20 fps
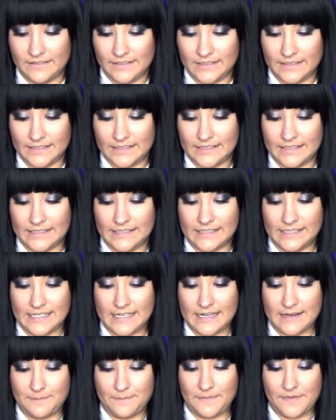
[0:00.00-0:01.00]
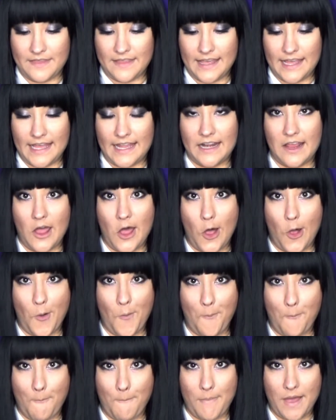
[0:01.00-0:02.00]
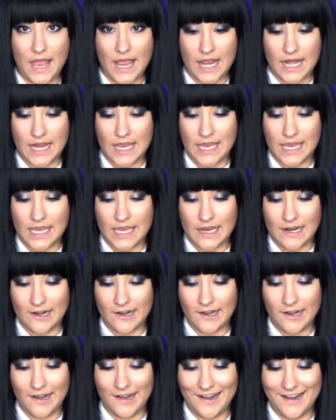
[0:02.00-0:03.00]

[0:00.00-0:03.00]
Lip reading: Snip that open here.